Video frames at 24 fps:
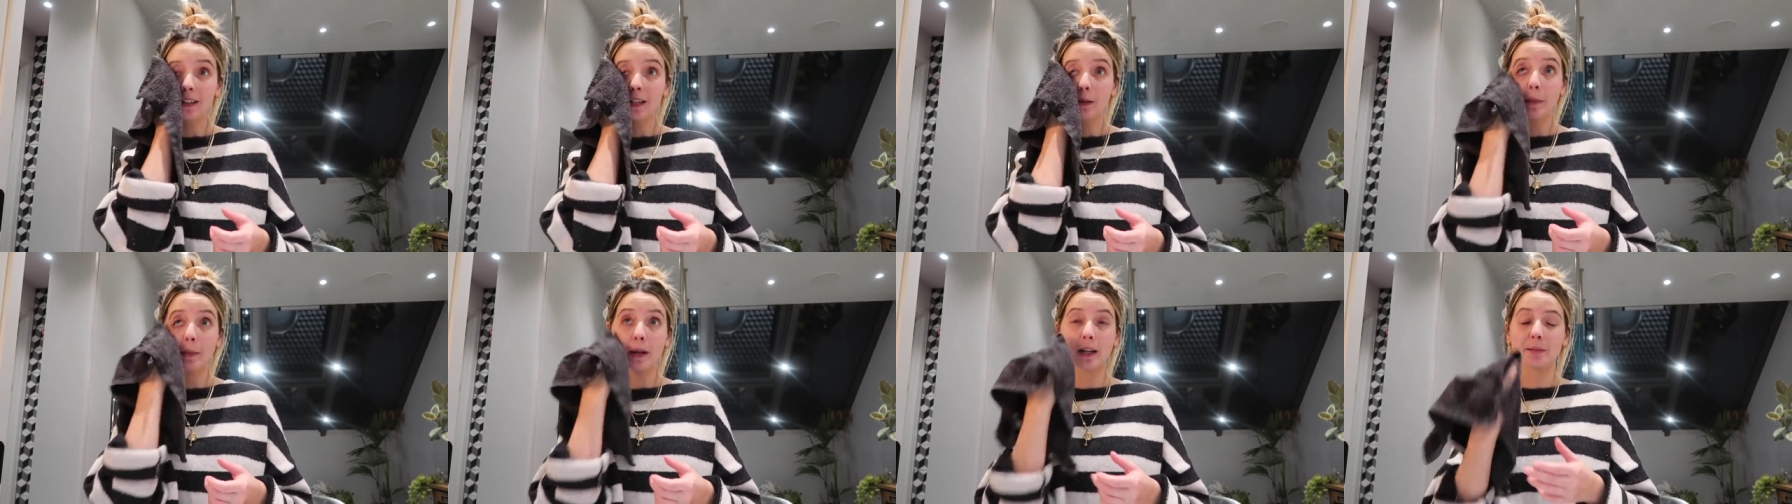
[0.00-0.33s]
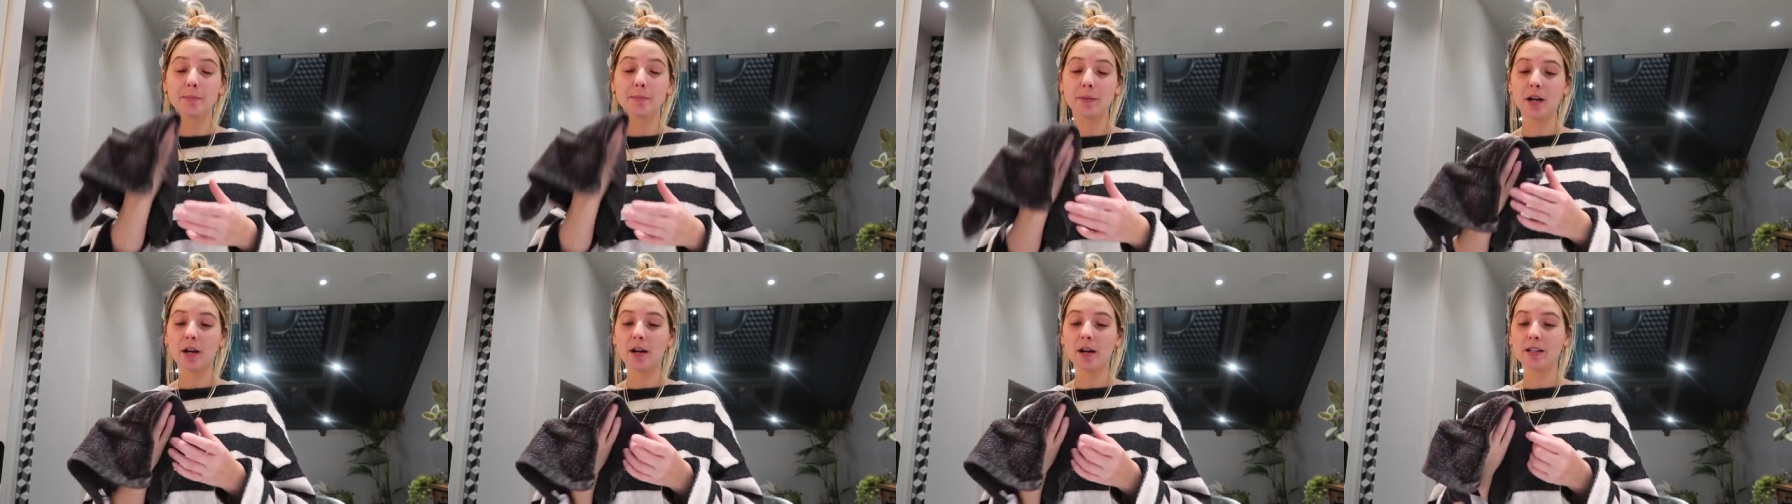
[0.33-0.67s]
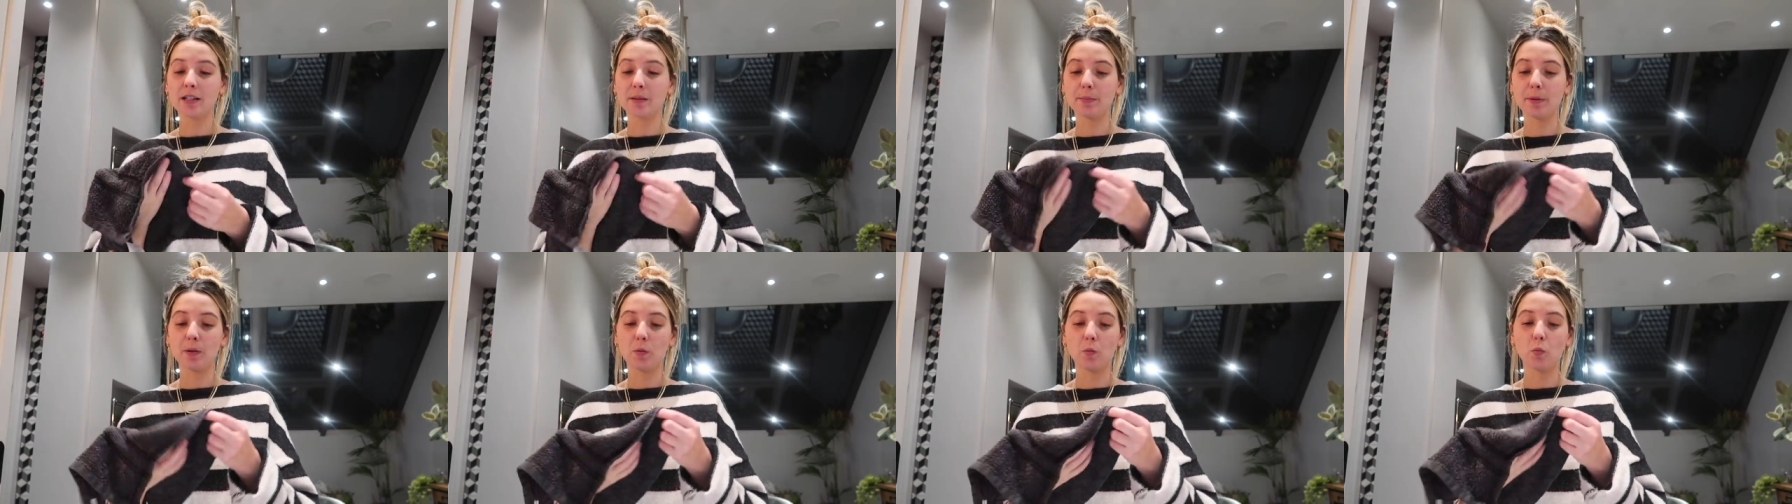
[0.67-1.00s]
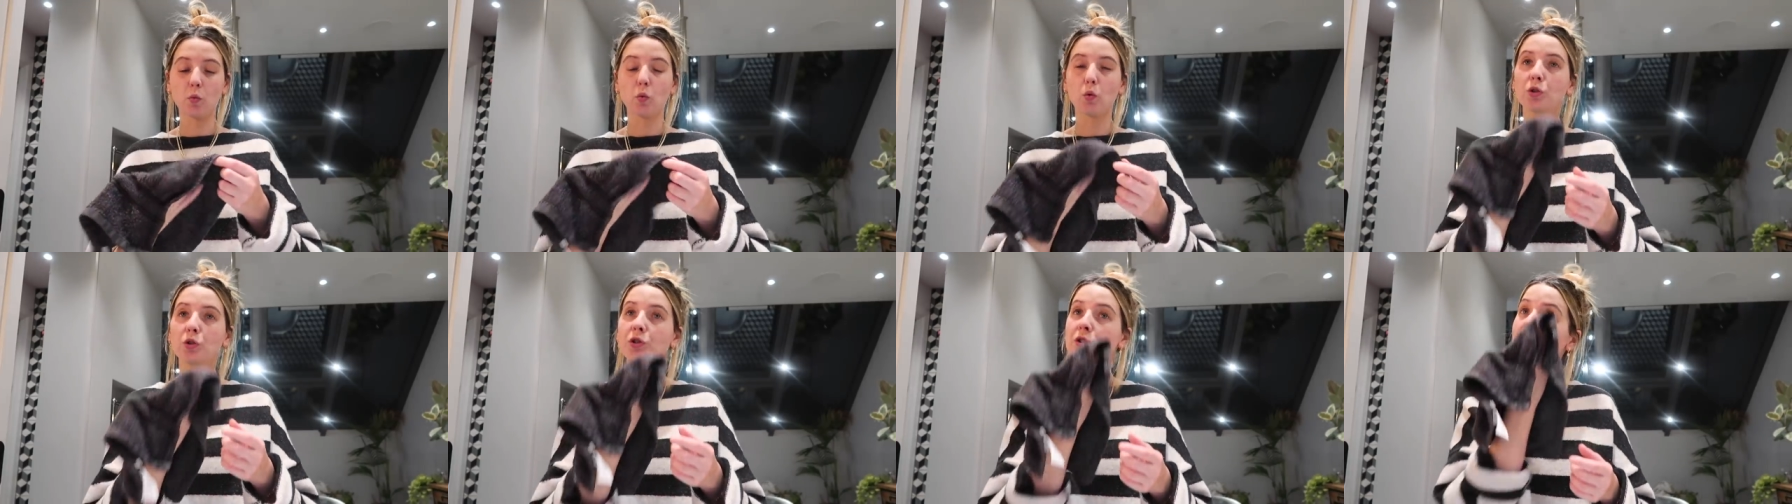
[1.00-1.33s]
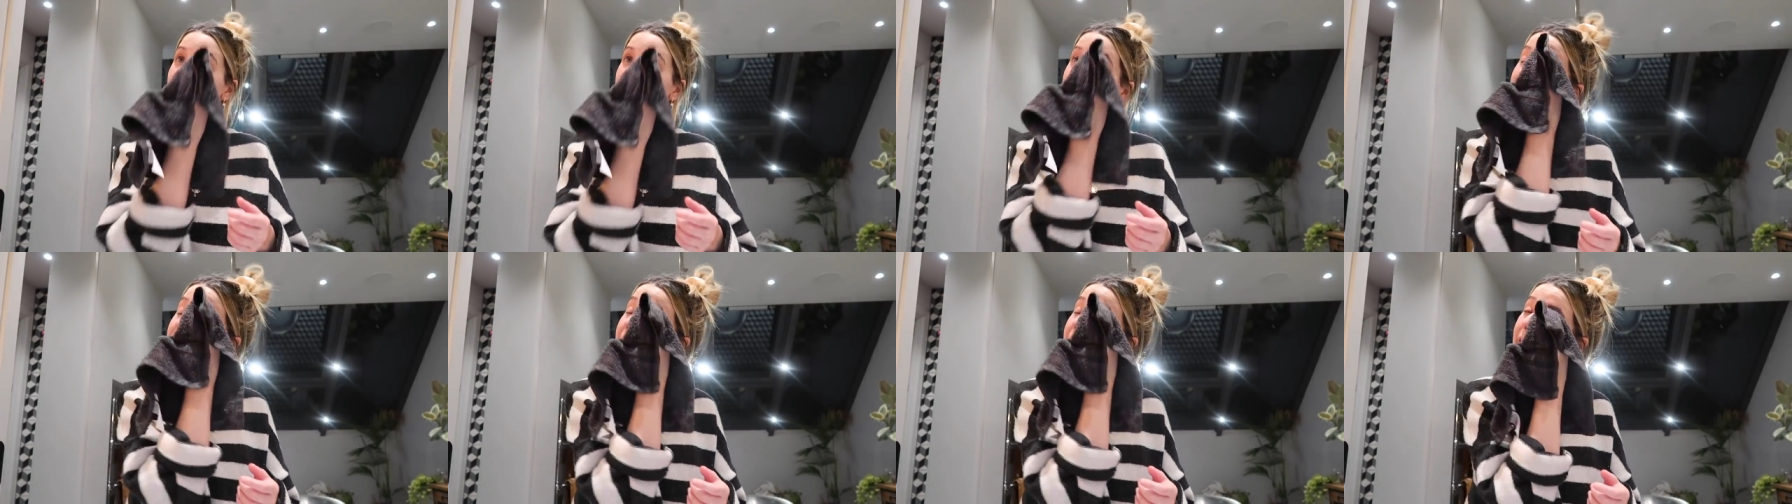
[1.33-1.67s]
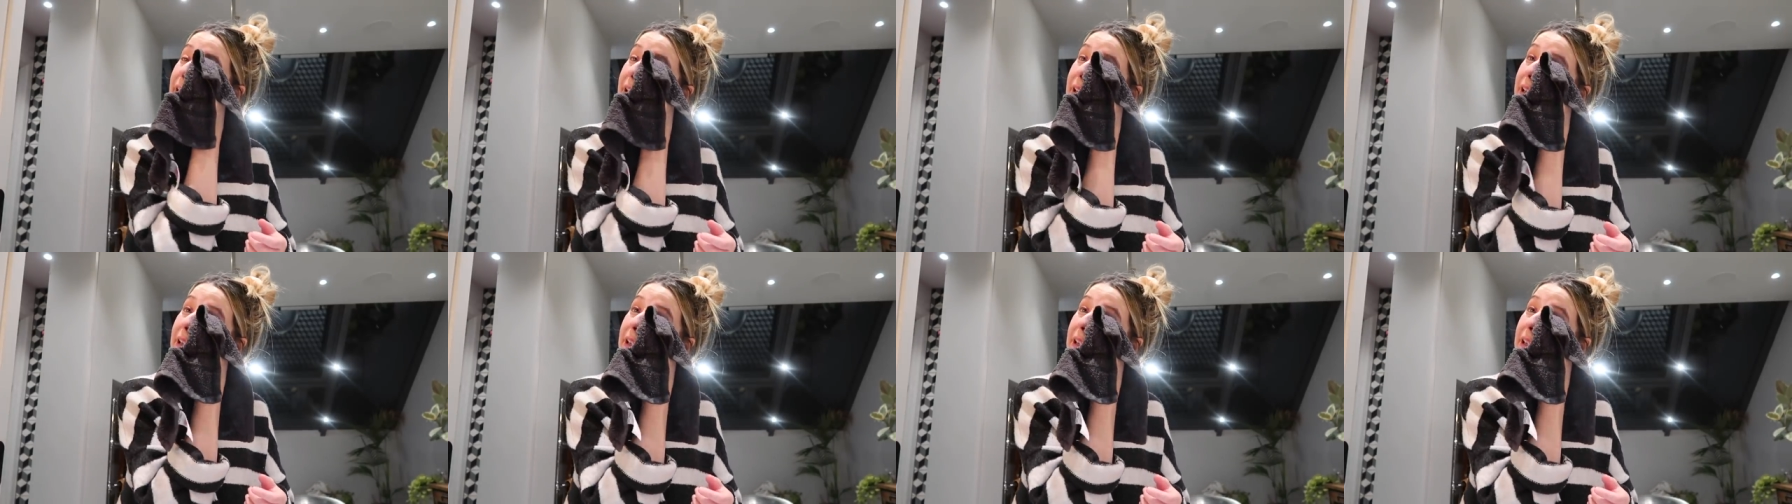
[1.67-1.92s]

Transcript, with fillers: it makes my eyes a bit watery.